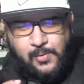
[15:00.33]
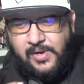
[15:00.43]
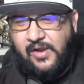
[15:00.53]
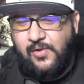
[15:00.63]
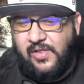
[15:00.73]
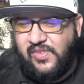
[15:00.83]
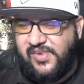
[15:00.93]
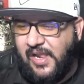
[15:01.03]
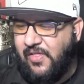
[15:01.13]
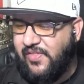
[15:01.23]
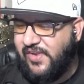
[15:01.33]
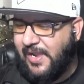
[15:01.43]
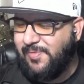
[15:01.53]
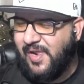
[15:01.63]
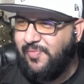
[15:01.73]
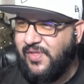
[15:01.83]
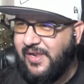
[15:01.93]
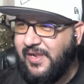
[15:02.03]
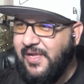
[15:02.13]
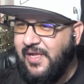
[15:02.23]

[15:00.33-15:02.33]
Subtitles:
We got to do like the tail of the tape type thing.